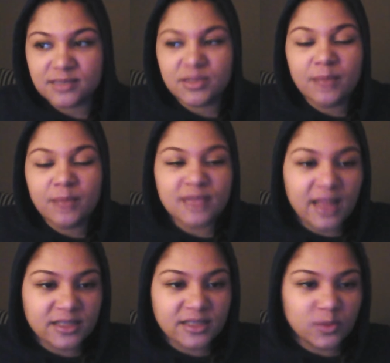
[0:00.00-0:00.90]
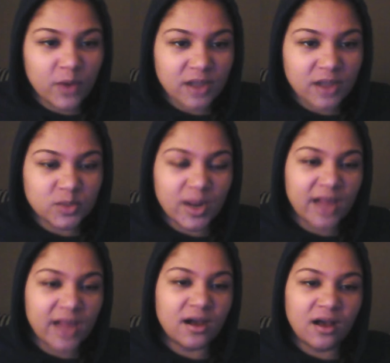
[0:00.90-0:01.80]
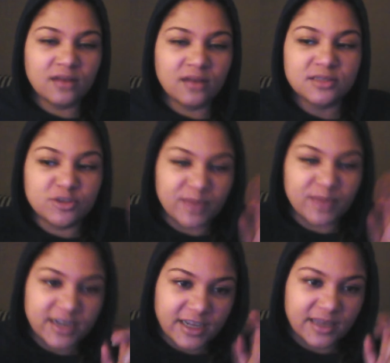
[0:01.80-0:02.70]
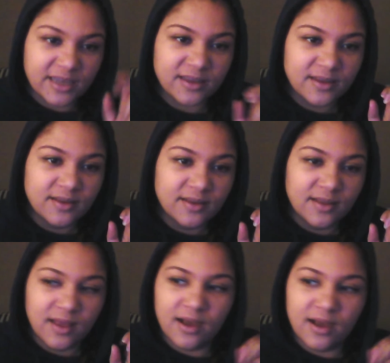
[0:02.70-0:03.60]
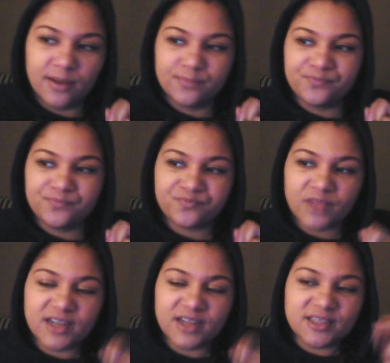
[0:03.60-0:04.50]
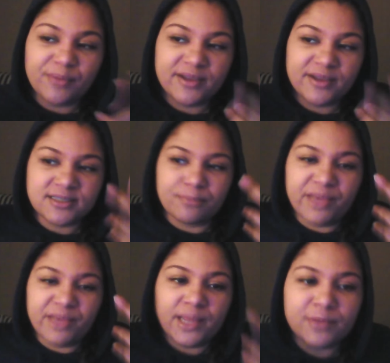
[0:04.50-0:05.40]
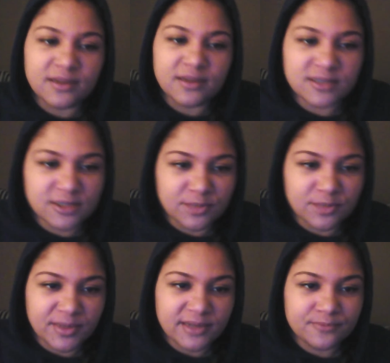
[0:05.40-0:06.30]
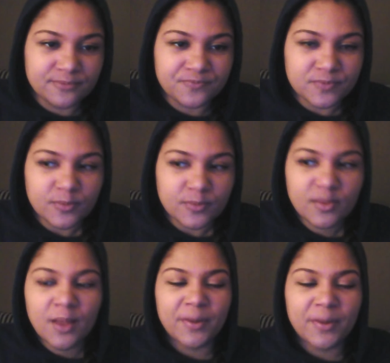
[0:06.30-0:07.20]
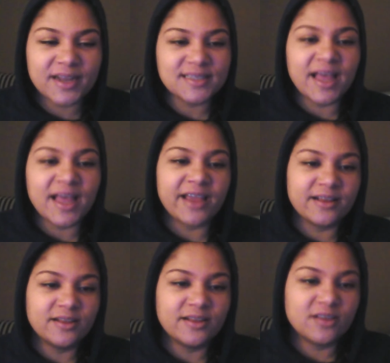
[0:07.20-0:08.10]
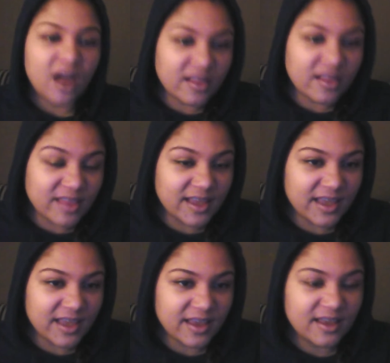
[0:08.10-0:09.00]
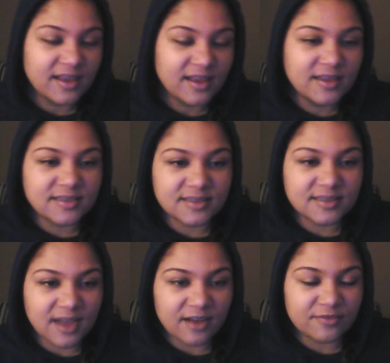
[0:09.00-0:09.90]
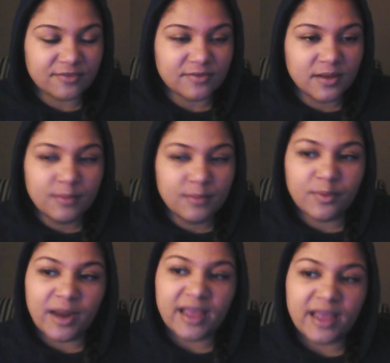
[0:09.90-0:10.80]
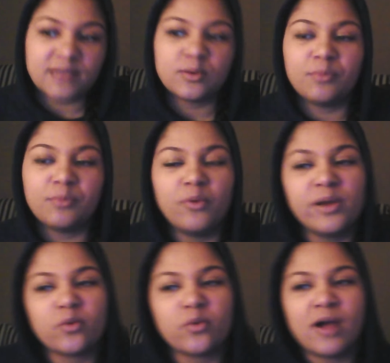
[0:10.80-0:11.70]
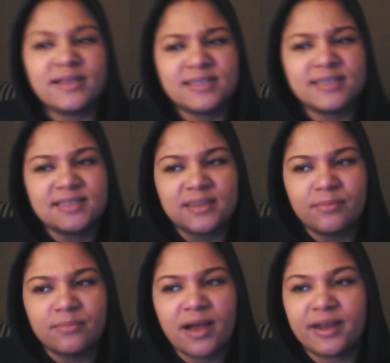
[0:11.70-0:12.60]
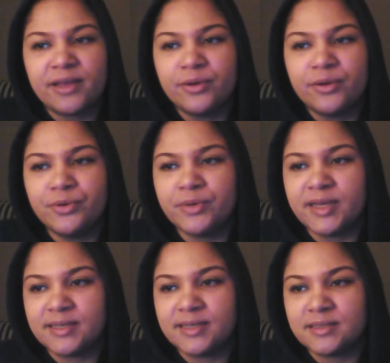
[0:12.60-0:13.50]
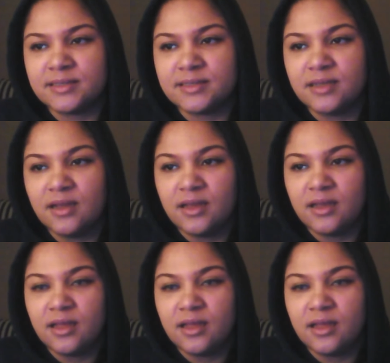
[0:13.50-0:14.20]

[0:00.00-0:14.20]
Sometimes I like to watch what I call stupidity. And it's not because the people are stupid, but it's like non-thinking stuff. But when I get to a point where I see somebody who is